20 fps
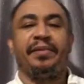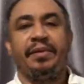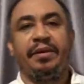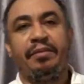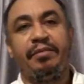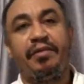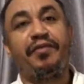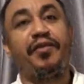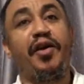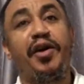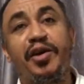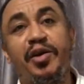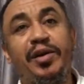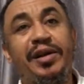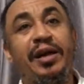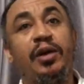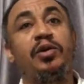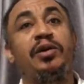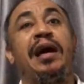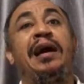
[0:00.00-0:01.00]
Before you know it, they
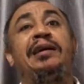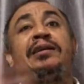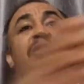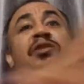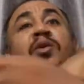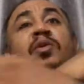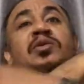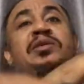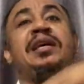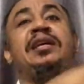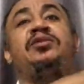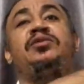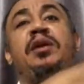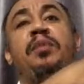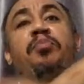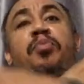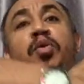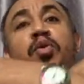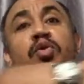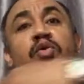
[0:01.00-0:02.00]
go start to
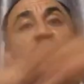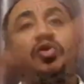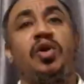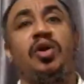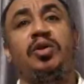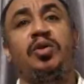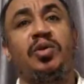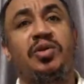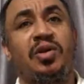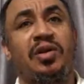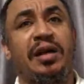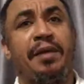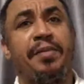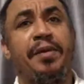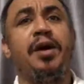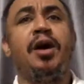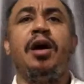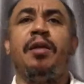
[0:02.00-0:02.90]
pollute all those other people.